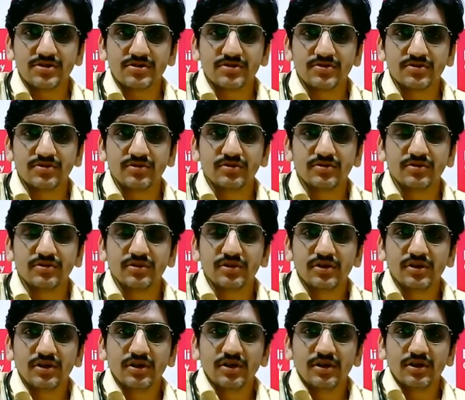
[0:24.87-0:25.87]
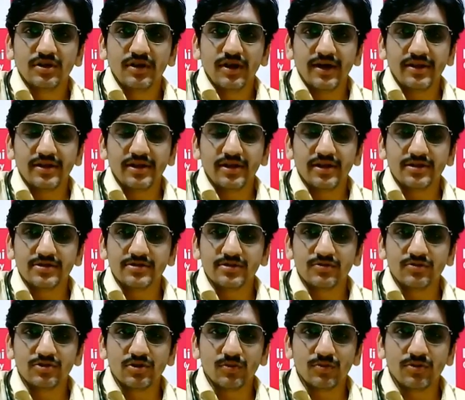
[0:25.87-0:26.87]
So I think it's a good
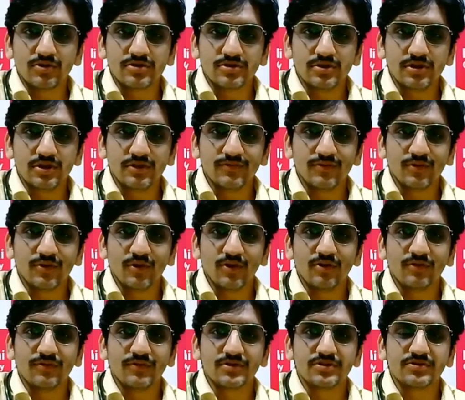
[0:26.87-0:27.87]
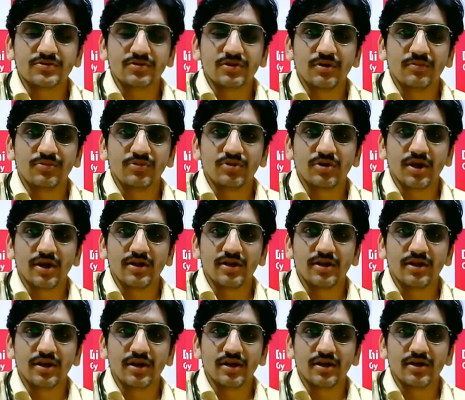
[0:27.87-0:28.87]
opportunity for all of us to come together
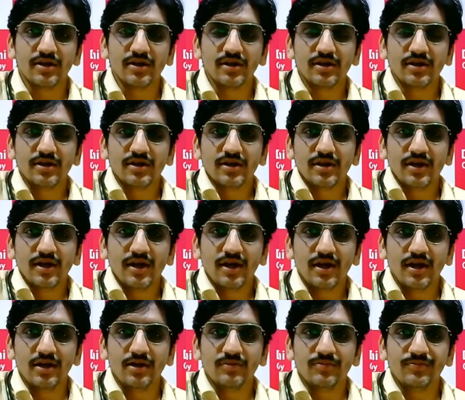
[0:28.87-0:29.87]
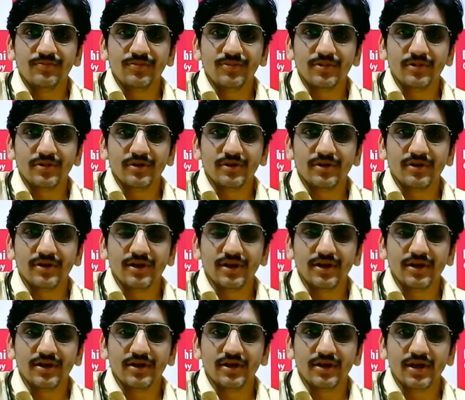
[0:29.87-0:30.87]
and help create
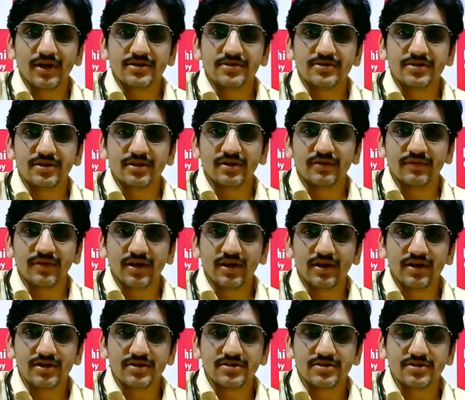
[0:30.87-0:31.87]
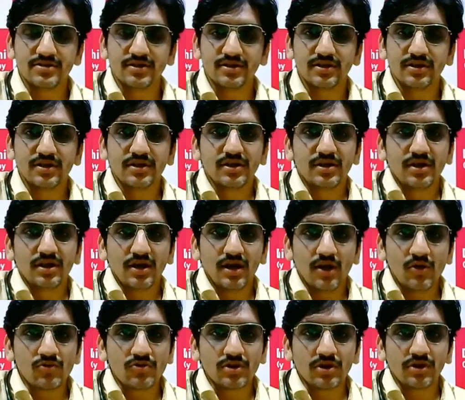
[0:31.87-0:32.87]
a cancer awareness
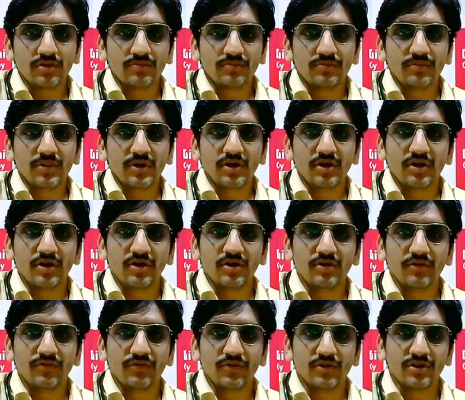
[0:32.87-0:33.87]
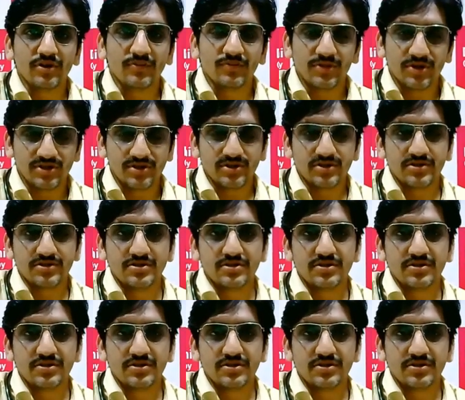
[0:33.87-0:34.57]
outcome for the patients.